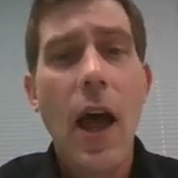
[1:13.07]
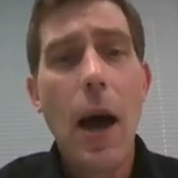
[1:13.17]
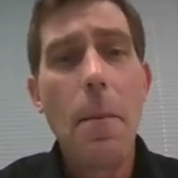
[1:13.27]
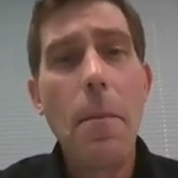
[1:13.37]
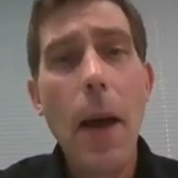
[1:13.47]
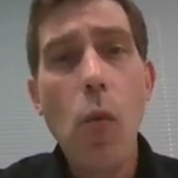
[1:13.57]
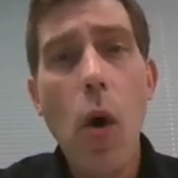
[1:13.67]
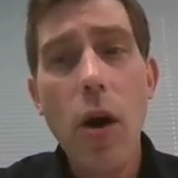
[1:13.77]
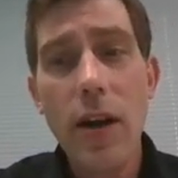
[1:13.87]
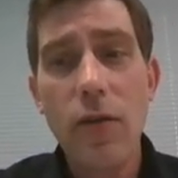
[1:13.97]
a
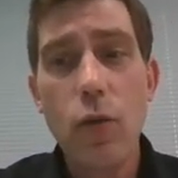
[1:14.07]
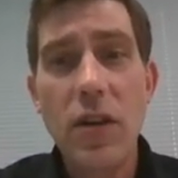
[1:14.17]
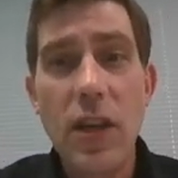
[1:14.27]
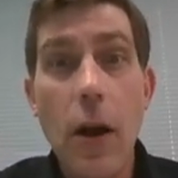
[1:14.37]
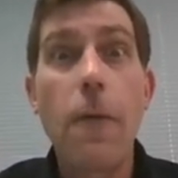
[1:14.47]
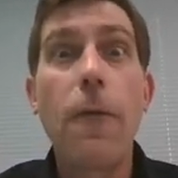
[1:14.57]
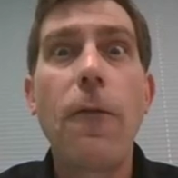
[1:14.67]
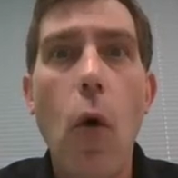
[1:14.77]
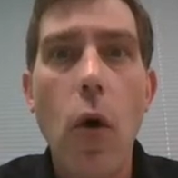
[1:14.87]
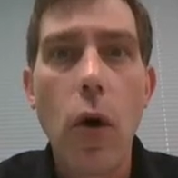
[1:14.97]
memoir is written
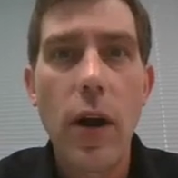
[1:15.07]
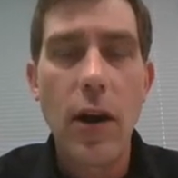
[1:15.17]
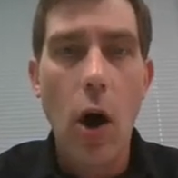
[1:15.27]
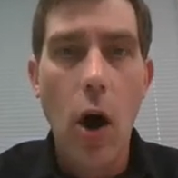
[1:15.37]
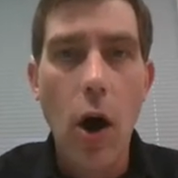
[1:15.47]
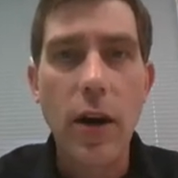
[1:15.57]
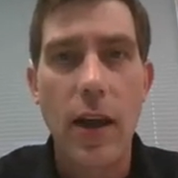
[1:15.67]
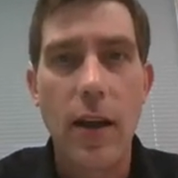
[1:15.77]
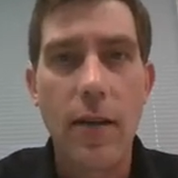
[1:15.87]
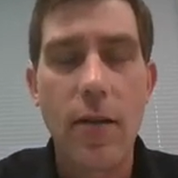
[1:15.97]
for an
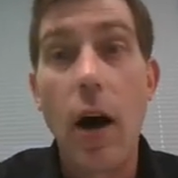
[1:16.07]
audience,